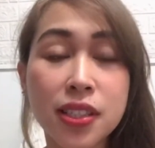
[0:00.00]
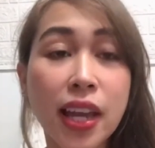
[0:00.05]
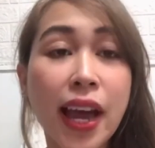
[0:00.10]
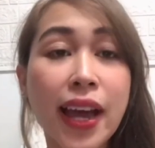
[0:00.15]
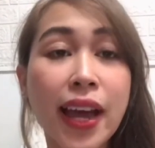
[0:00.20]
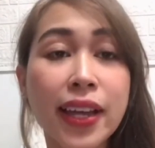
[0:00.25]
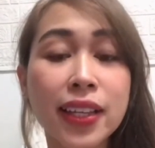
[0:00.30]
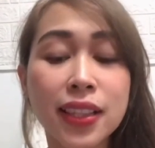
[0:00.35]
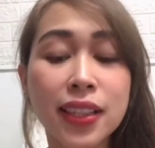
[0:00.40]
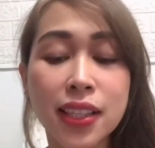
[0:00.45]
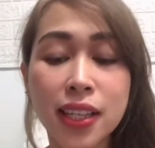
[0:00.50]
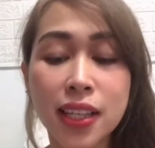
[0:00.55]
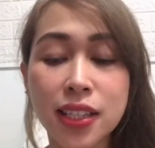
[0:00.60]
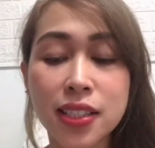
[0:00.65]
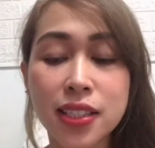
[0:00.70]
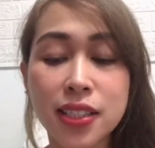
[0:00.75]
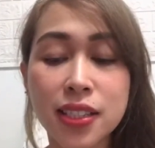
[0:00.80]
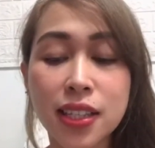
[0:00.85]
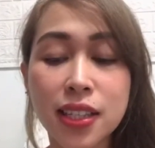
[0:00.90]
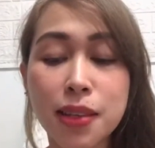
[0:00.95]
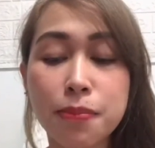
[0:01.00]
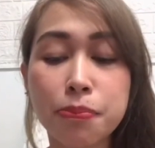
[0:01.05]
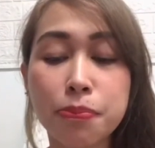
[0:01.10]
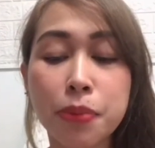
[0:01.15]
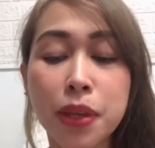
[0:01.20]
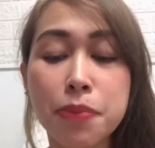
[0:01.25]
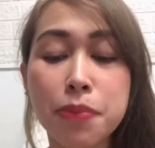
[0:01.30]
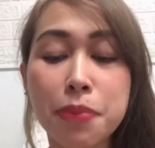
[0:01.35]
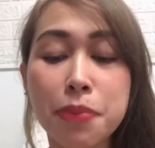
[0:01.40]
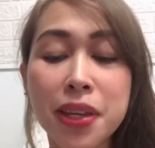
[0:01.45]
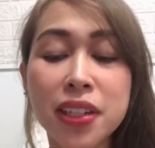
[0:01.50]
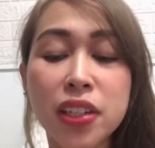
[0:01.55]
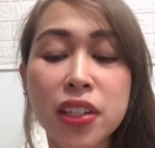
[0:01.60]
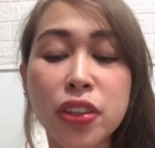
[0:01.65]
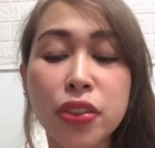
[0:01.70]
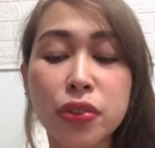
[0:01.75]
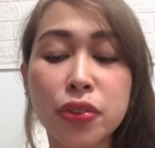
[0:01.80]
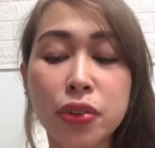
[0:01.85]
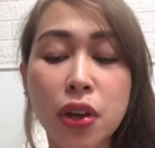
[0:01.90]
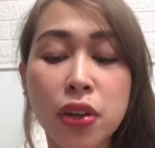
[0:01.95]
highly esteemed by many
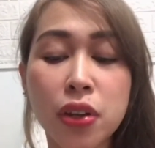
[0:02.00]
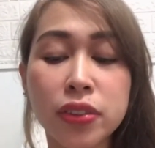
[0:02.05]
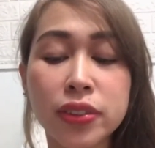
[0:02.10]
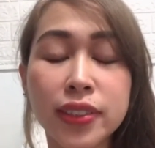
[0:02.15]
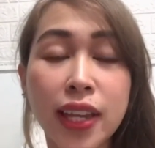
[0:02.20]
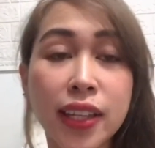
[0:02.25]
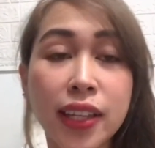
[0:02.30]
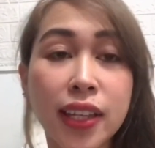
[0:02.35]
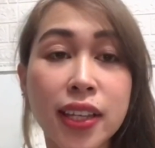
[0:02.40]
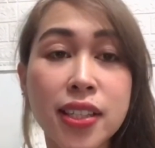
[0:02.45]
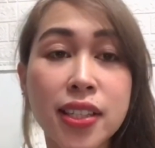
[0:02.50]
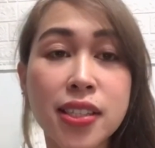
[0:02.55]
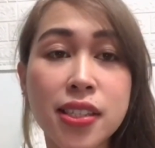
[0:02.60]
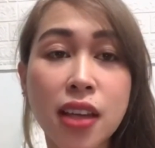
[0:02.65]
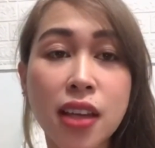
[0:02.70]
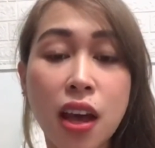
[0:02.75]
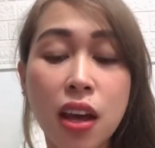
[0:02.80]
throughout decades